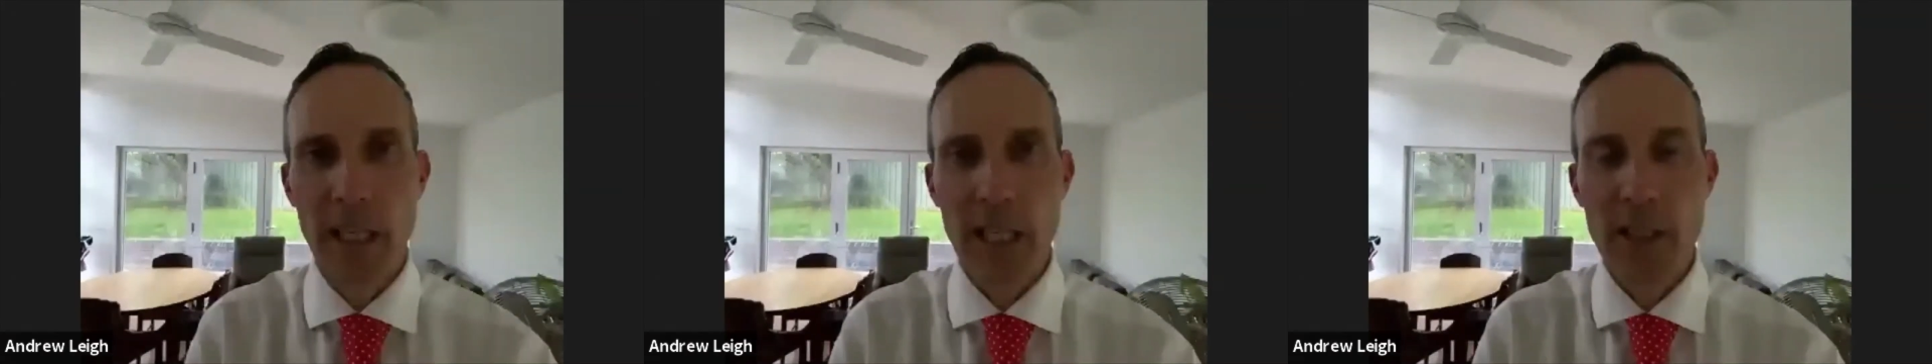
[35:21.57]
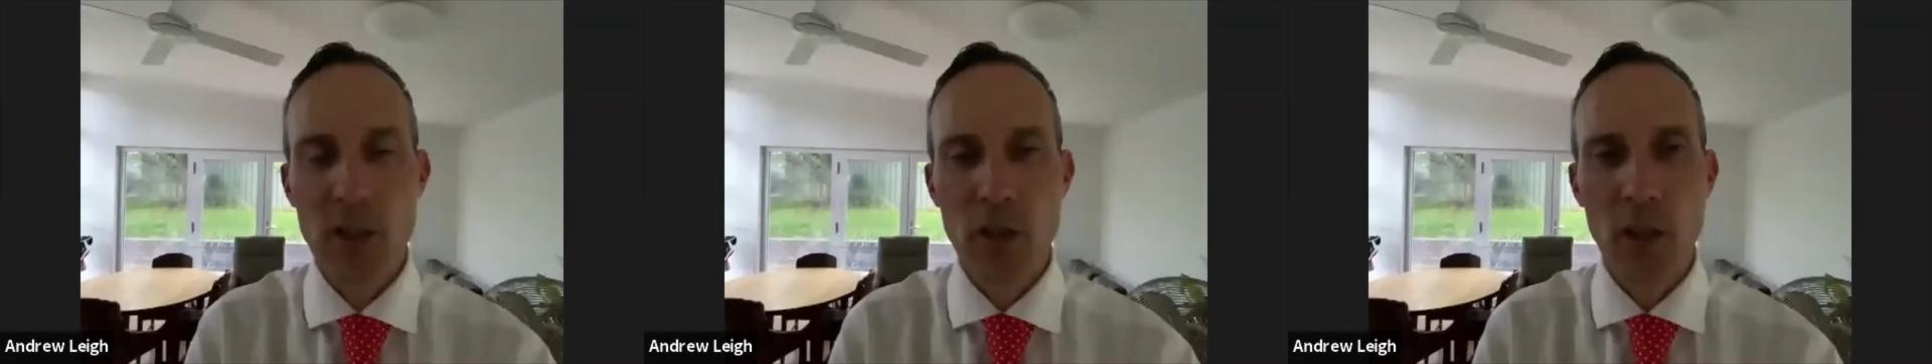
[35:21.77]

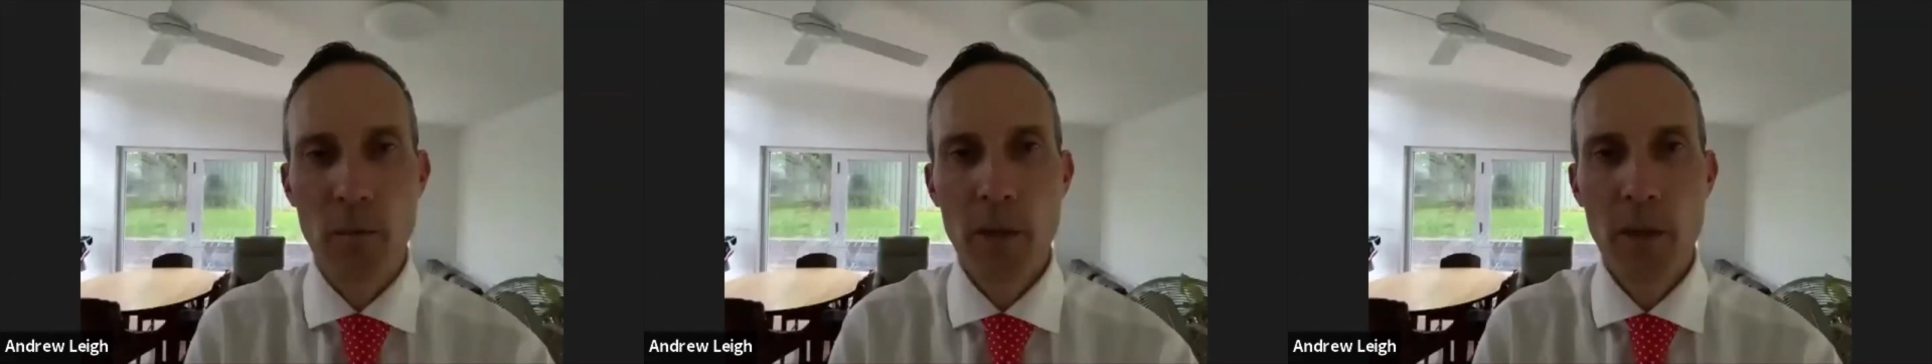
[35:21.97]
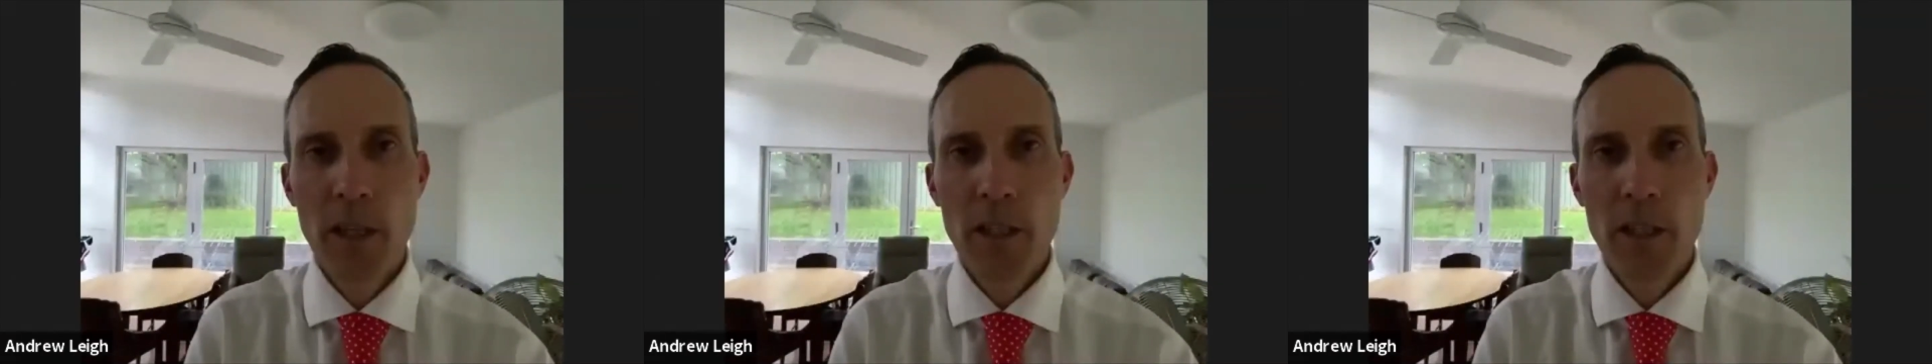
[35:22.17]
term
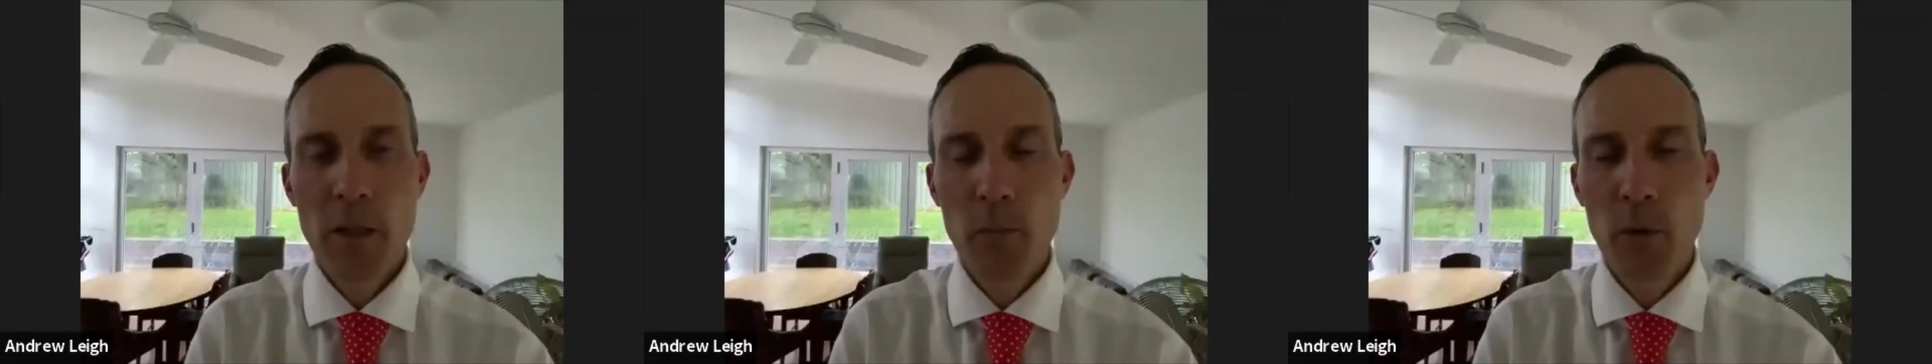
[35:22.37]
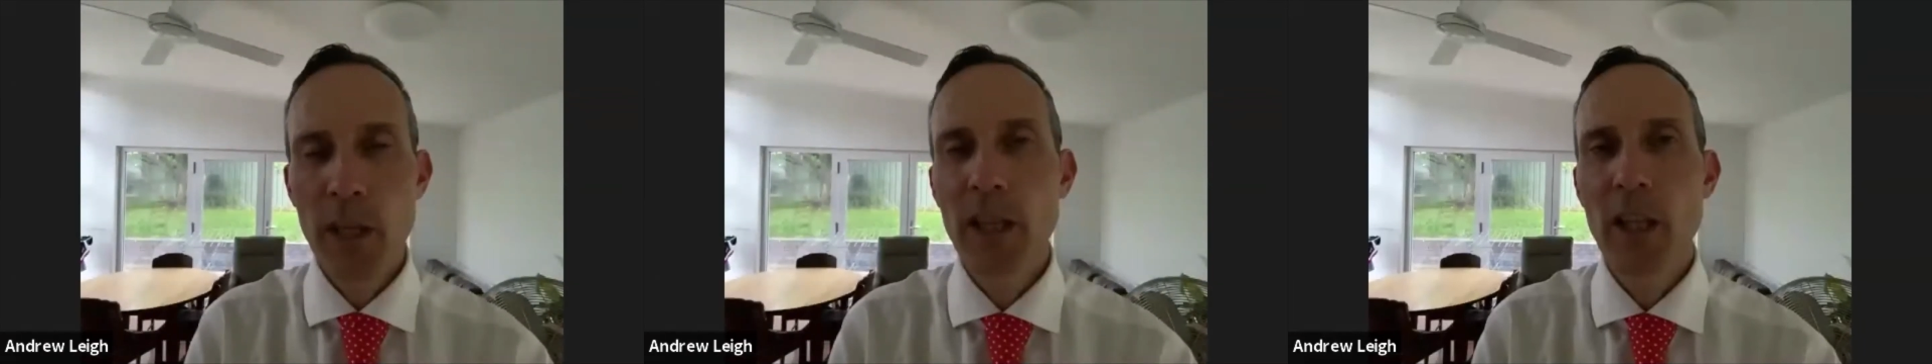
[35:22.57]

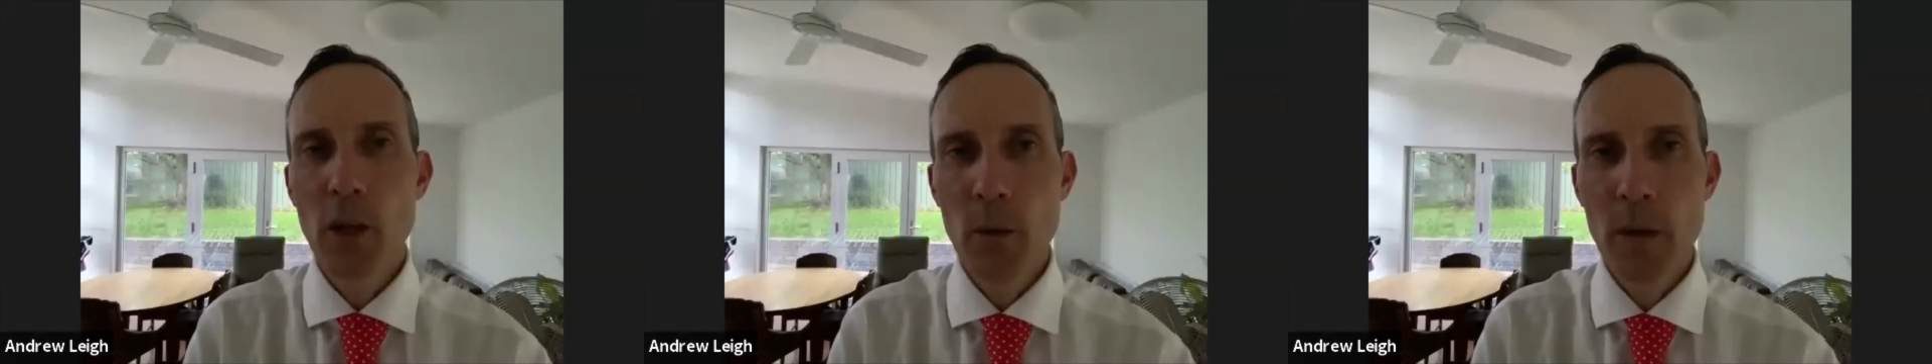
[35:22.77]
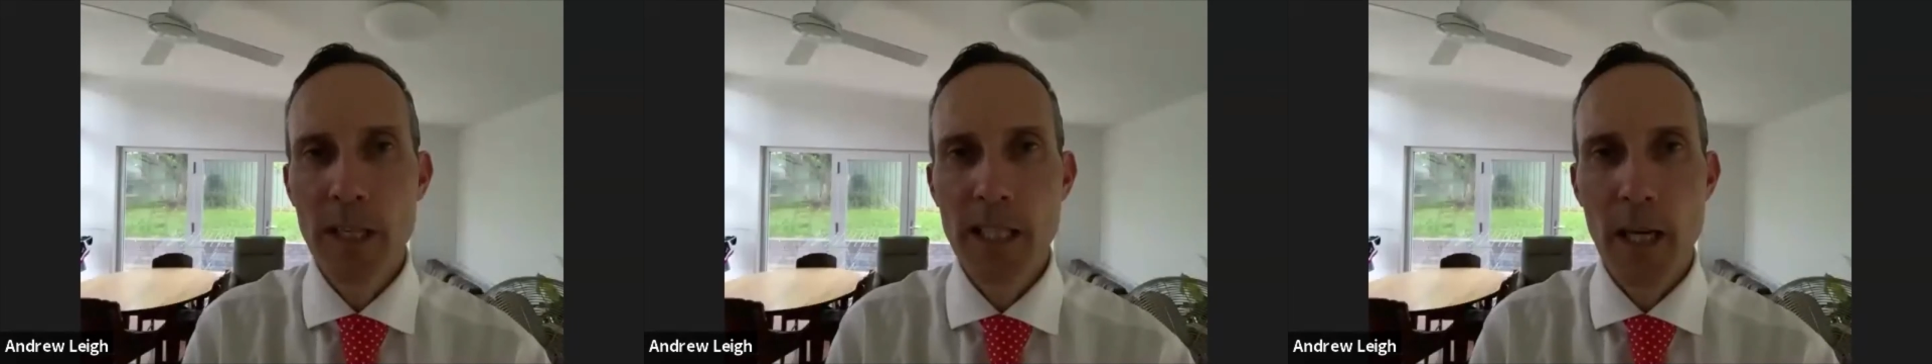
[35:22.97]
to bring the
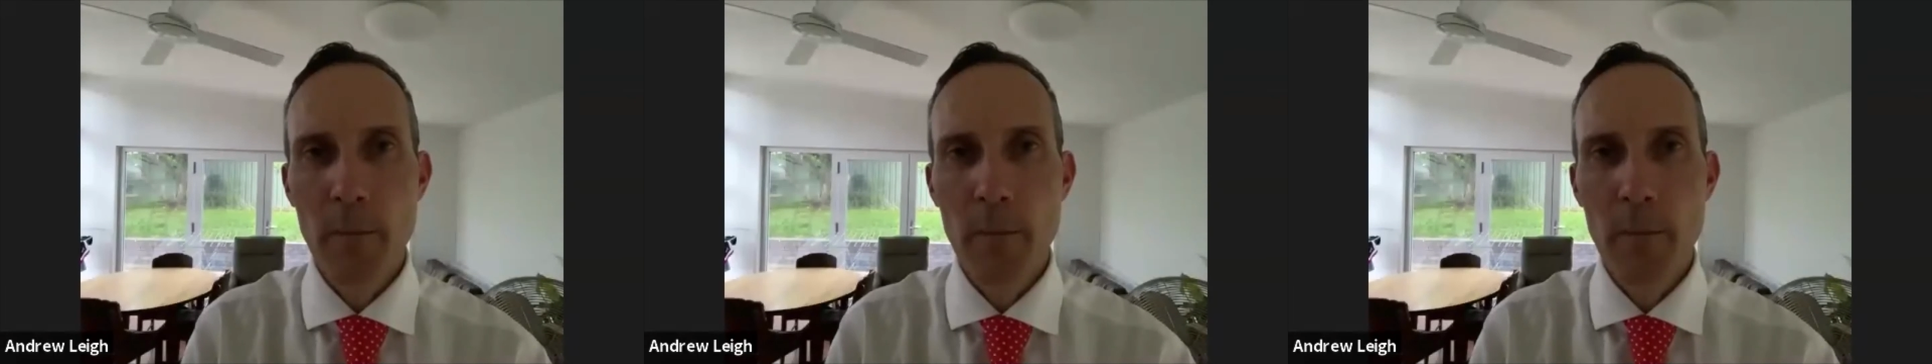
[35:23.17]
US